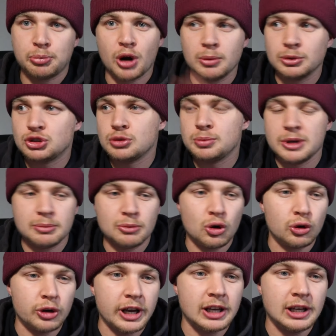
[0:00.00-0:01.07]
I promise to
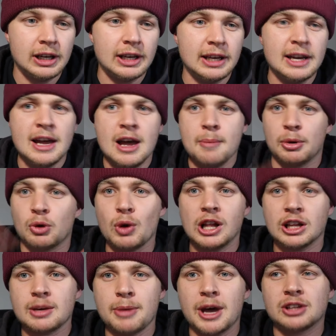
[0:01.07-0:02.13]
be more regular.
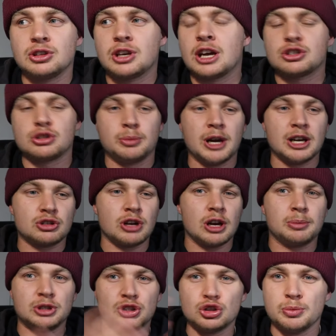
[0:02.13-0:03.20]
But welcome back to Casual
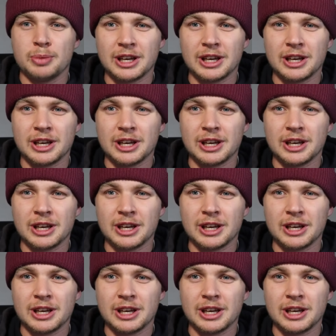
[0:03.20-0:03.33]
Bias Rugby.